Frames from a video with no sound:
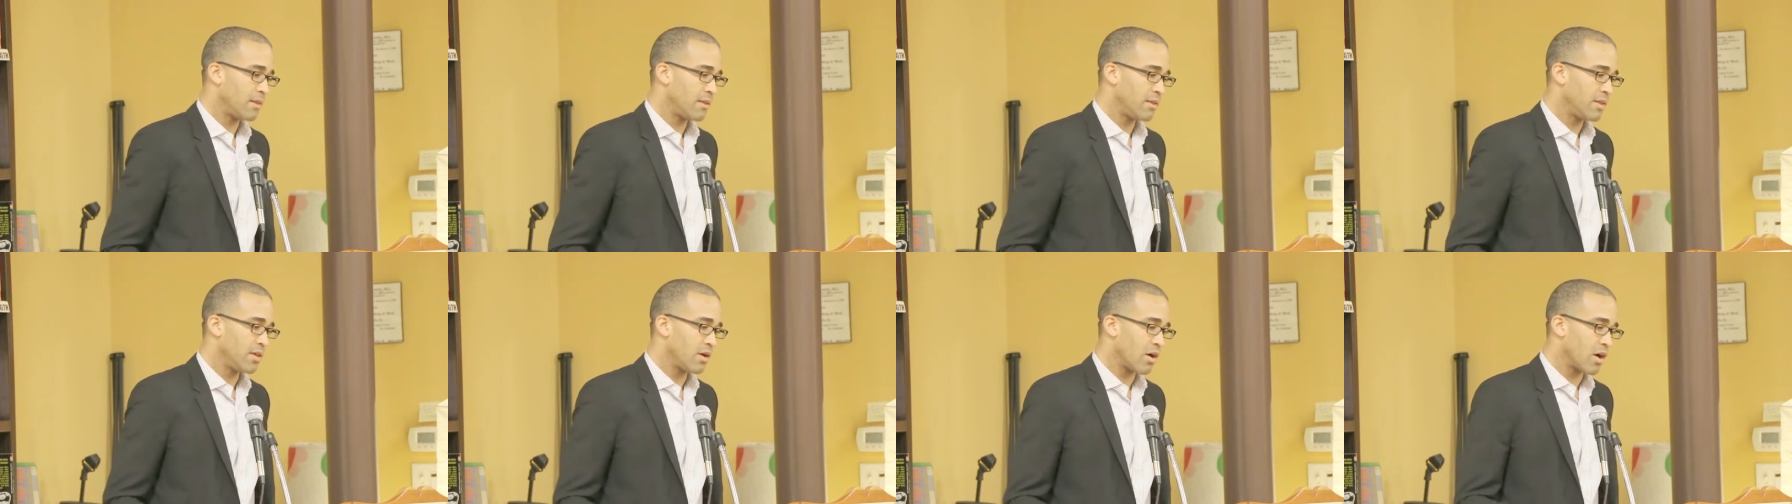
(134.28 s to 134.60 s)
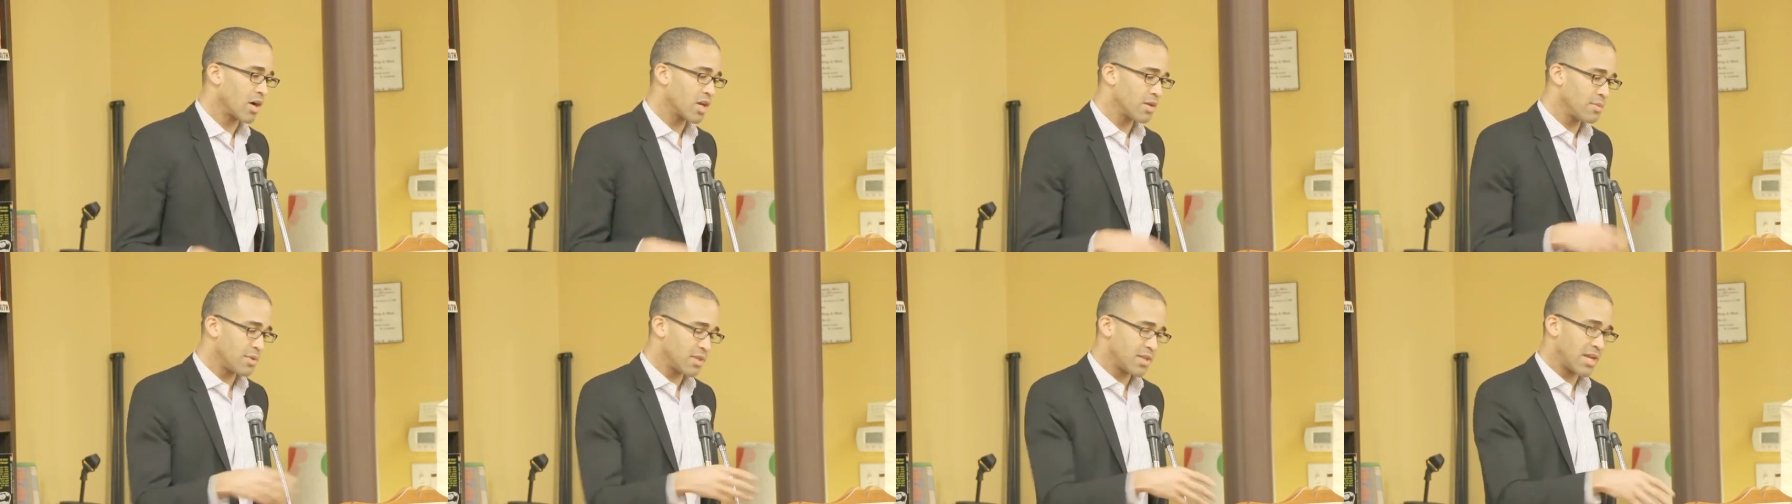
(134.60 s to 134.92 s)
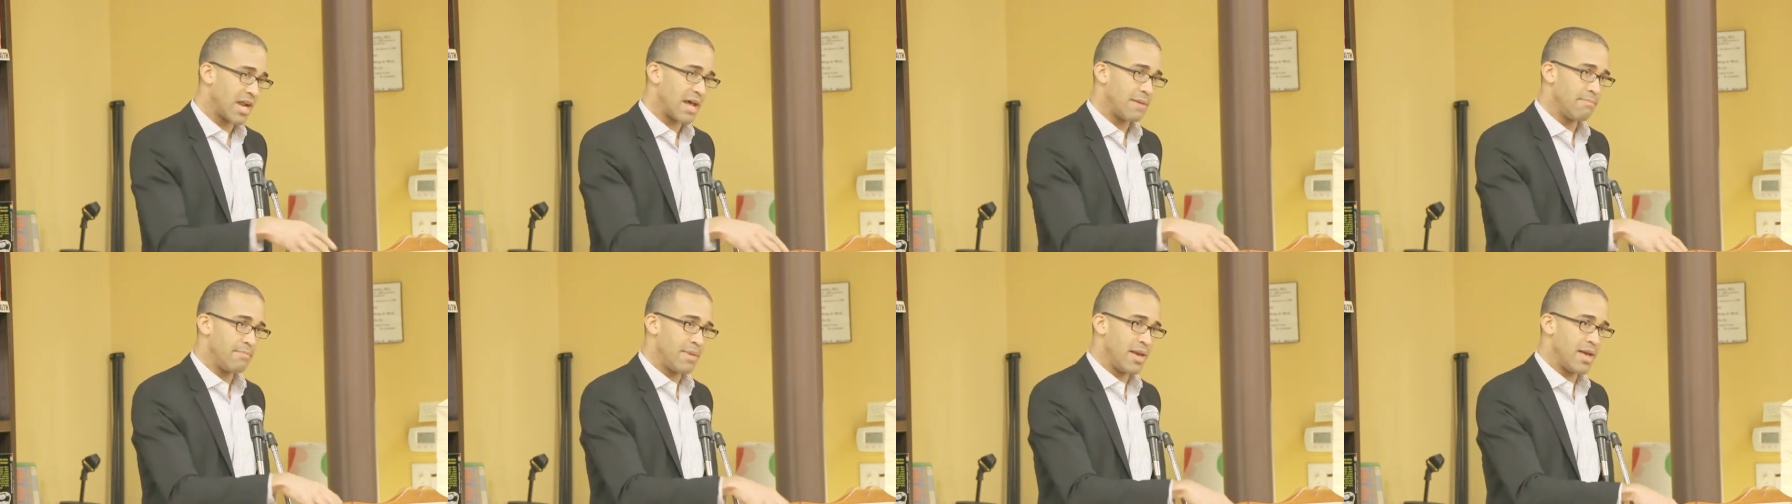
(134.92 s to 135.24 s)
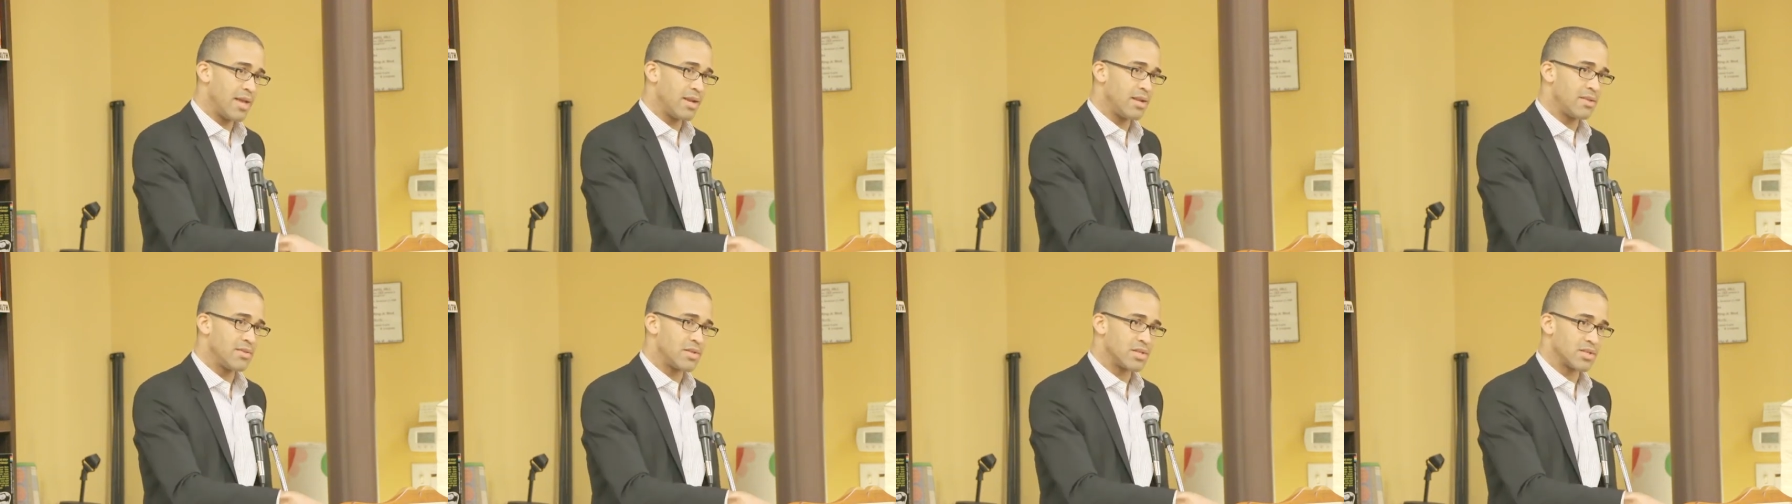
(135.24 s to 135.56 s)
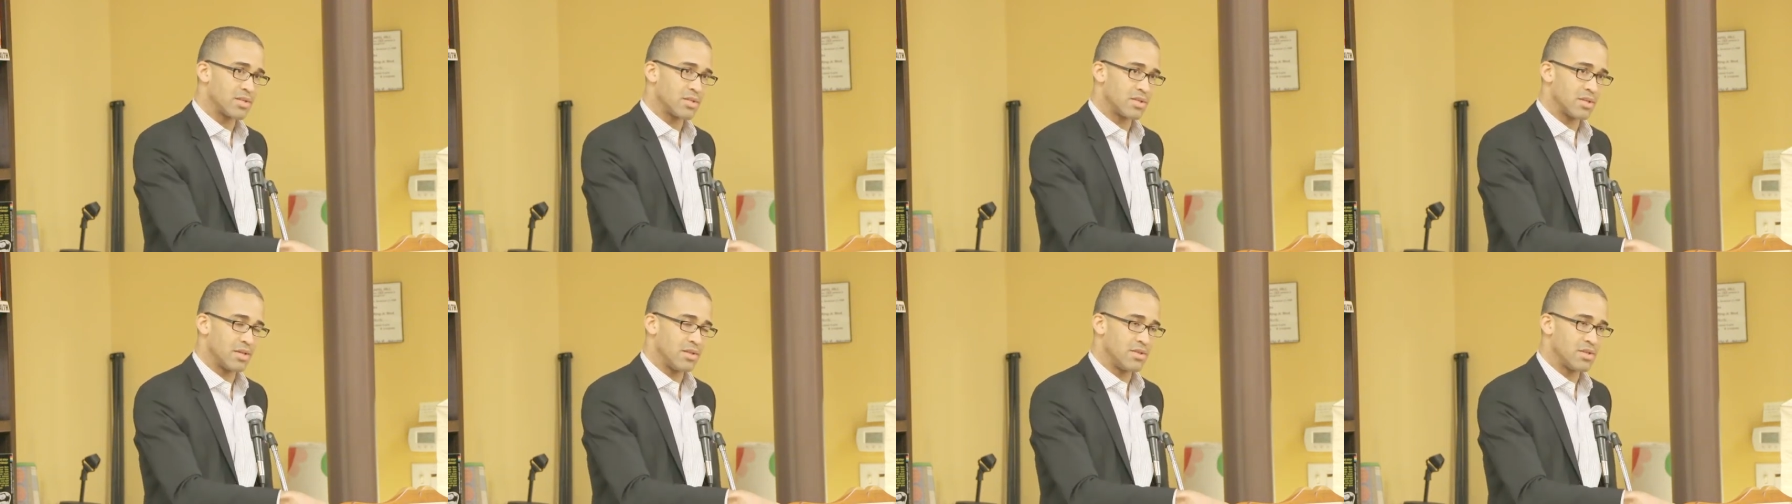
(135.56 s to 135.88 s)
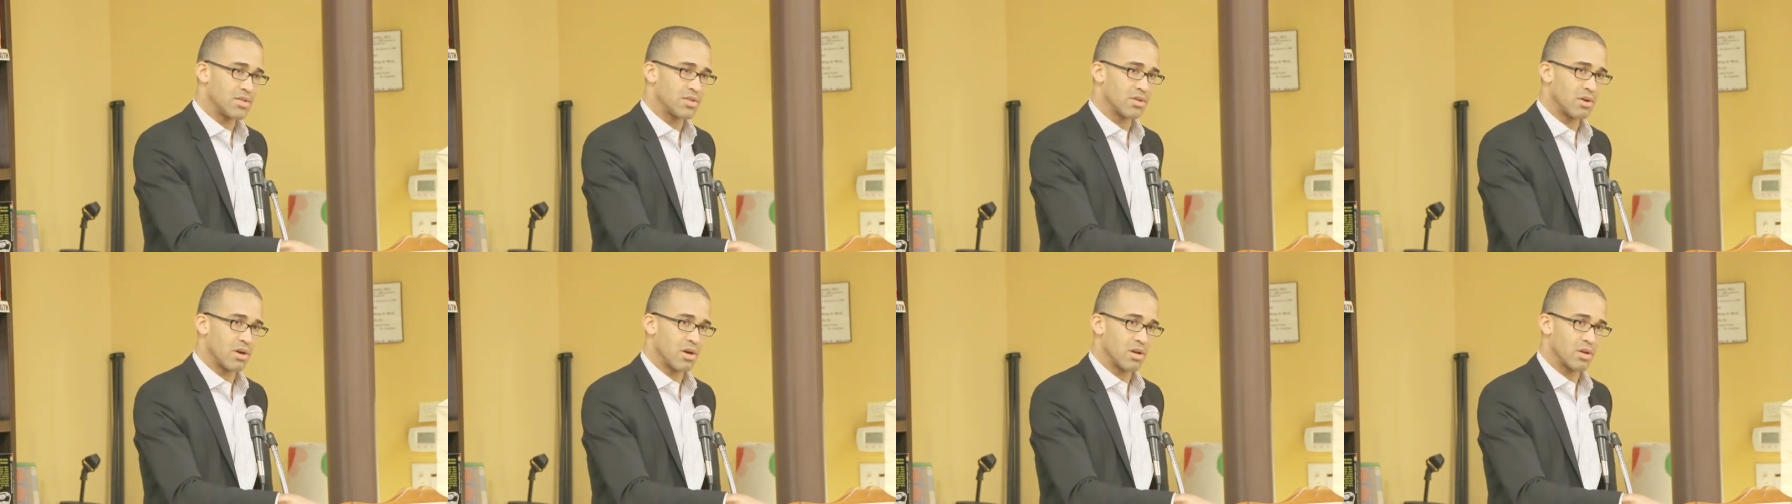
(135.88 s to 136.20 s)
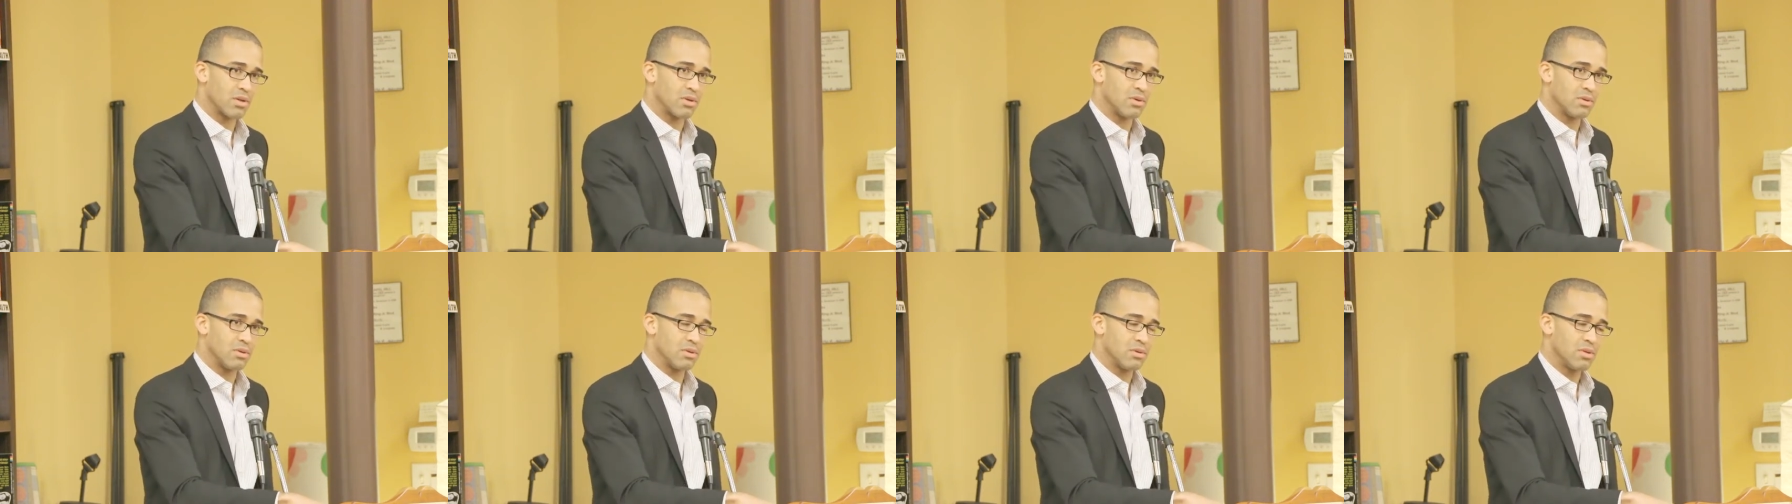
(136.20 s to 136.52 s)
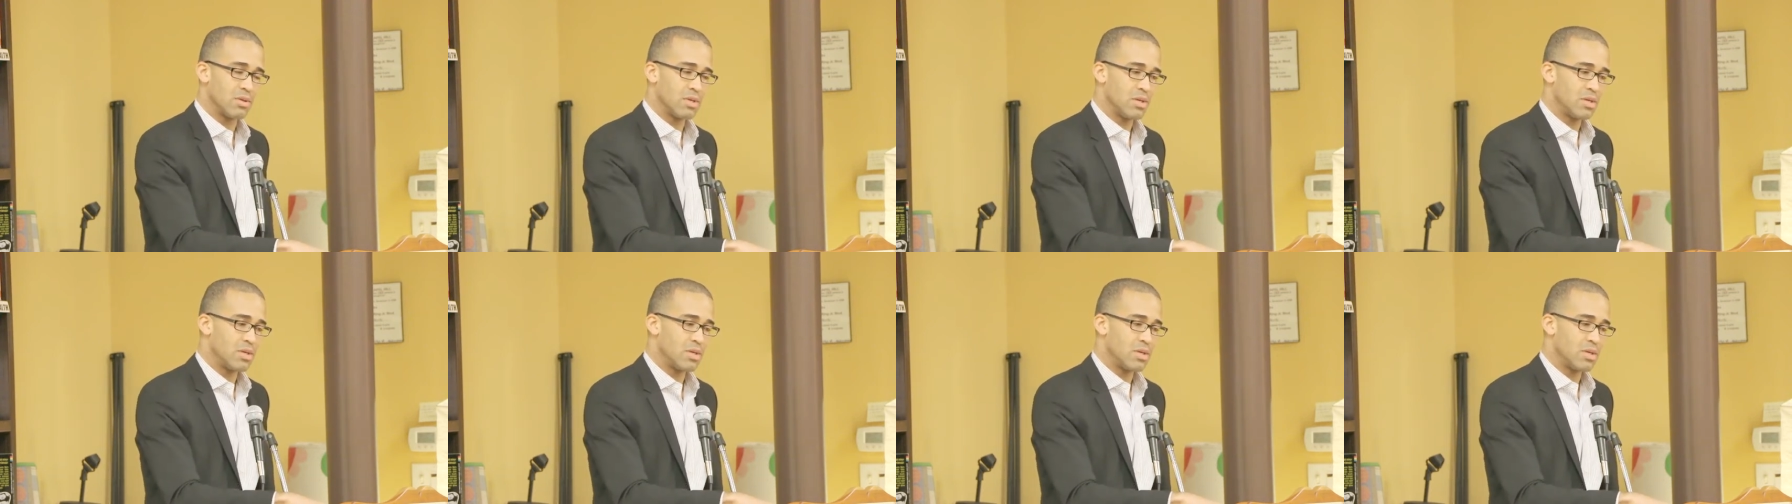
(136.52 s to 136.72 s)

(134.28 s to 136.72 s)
The argument that I made in this article